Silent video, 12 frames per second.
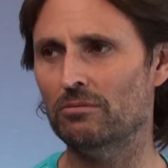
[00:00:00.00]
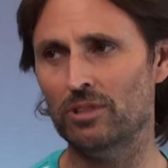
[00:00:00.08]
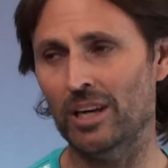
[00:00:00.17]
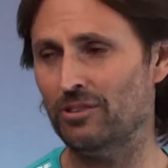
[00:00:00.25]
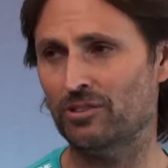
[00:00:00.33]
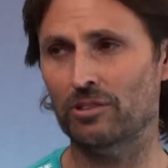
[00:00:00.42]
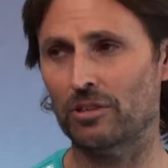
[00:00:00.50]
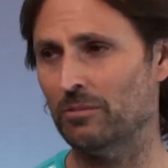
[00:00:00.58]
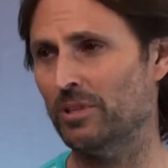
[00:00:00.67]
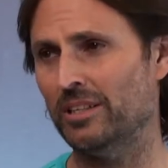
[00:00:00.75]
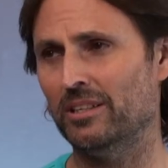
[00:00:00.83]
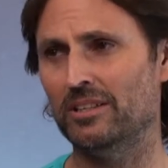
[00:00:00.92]
yes, you're
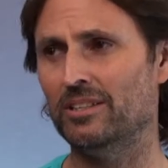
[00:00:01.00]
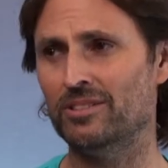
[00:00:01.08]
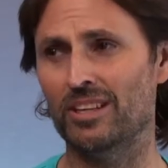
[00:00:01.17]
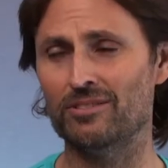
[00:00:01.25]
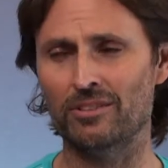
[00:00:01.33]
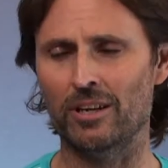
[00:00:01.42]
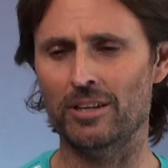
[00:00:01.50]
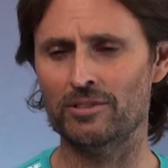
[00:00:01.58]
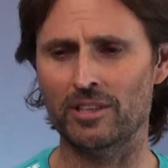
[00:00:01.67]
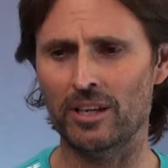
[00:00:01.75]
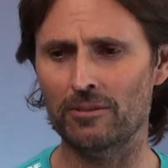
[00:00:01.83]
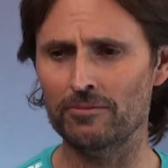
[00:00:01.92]
completely desensitized
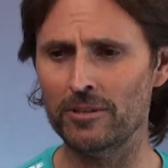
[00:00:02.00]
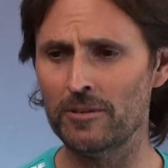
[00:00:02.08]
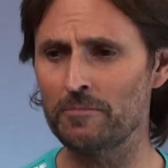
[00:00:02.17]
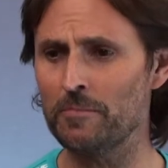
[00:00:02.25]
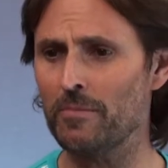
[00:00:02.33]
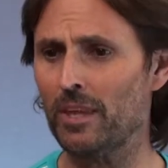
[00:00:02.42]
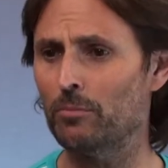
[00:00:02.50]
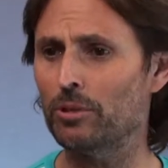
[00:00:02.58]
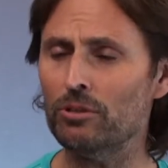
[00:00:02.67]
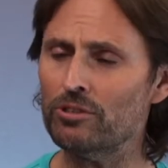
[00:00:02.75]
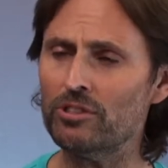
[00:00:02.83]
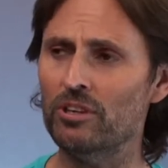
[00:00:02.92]
to love. But
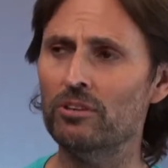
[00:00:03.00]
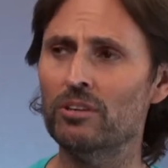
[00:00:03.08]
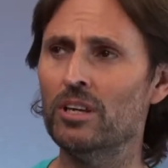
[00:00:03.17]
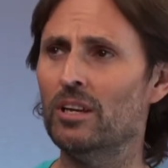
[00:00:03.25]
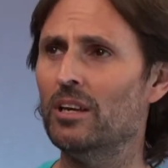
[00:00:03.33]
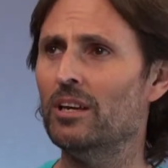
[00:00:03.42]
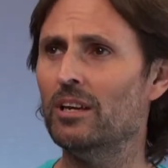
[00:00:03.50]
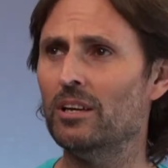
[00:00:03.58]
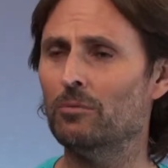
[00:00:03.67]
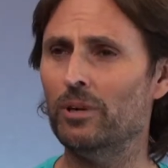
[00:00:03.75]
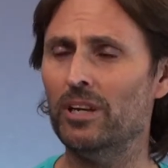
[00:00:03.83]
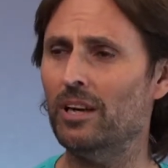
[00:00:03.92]
also,
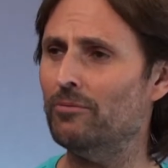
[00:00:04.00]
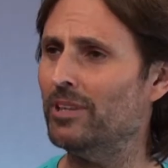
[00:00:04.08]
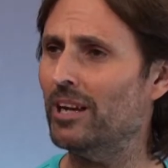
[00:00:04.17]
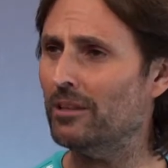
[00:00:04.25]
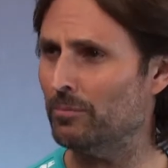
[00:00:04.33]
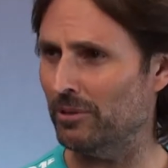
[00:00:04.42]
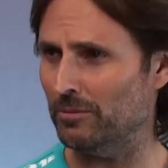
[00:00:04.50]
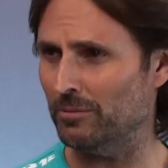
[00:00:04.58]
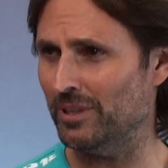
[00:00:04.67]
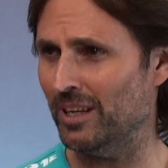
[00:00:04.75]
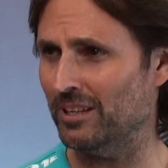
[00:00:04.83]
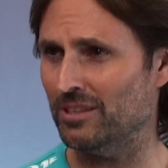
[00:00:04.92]
we have the other problem,
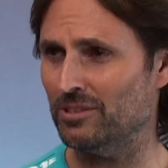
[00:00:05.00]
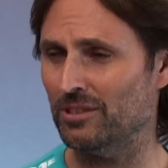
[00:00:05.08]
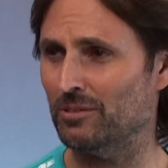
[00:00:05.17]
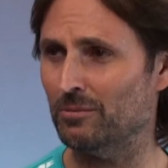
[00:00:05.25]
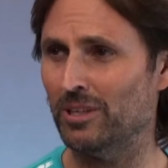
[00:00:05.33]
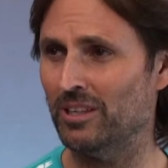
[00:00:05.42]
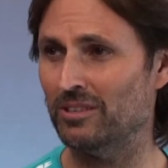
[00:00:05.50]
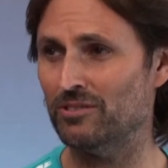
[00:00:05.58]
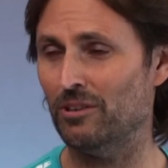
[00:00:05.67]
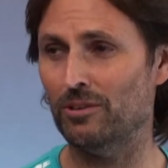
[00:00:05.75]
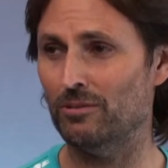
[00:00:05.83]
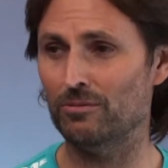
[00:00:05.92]
and that is that we are
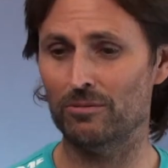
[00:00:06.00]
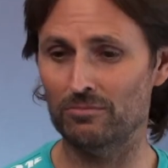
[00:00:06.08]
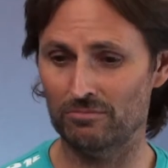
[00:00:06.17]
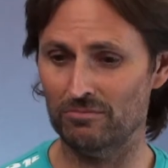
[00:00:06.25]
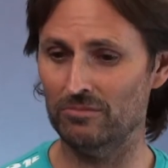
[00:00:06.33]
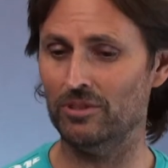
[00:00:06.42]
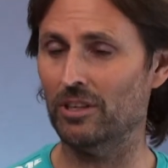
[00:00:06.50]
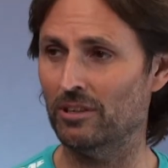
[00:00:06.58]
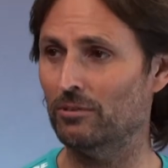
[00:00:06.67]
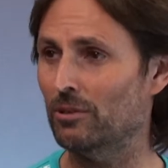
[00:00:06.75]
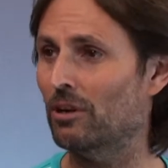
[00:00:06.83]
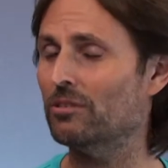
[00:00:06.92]
so, you know,
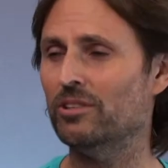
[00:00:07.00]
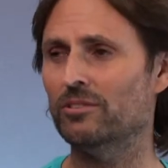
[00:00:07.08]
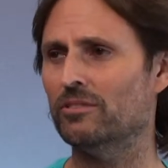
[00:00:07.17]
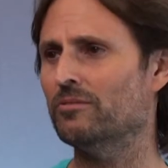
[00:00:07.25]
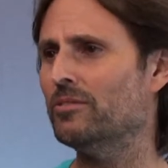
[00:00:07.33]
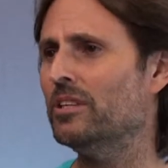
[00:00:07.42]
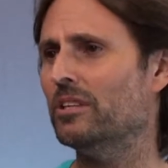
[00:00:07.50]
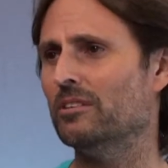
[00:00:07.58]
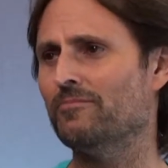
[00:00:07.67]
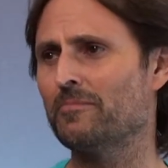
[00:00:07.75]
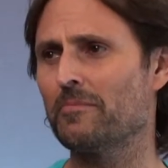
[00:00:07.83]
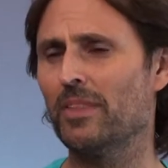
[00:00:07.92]
locked into fear.
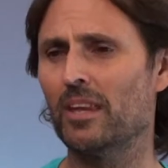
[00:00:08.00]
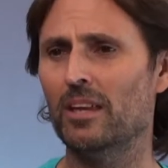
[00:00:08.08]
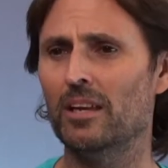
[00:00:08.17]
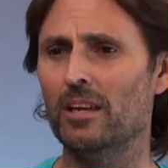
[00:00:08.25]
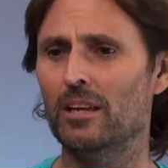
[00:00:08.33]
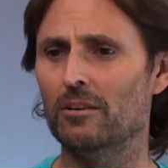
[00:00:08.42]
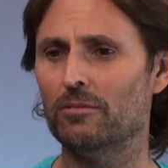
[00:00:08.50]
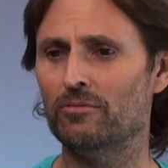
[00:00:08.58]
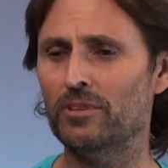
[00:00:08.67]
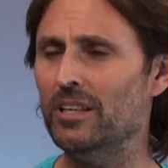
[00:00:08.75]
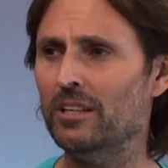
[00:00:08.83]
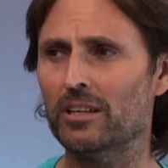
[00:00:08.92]

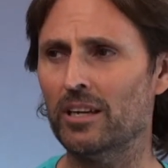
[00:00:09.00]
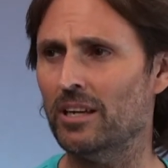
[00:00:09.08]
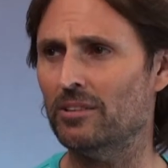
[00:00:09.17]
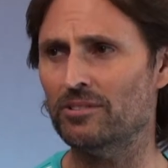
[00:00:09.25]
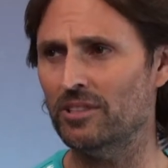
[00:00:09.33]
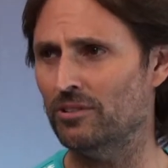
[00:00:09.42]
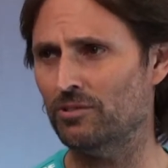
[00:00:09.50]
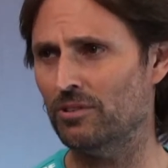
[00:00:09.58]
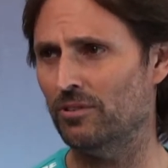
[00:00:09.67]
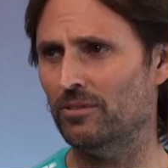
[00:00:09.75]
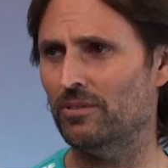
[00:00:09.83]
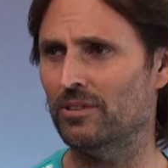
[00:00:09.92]
Fear can't see
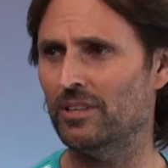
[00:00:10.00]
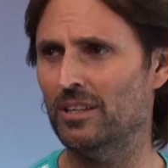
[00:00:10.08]
truth